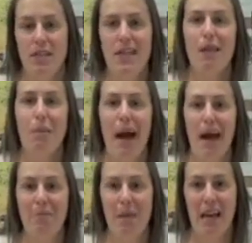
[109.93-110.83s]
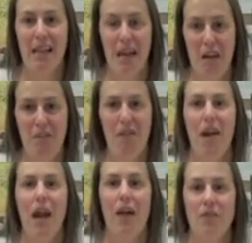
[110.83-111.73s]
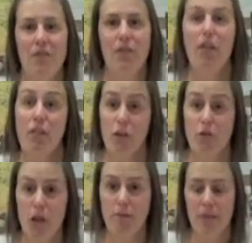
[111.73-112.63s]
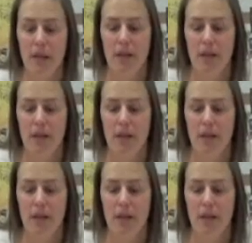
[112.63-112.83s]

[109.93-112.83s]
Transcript: take back my life and have a different future.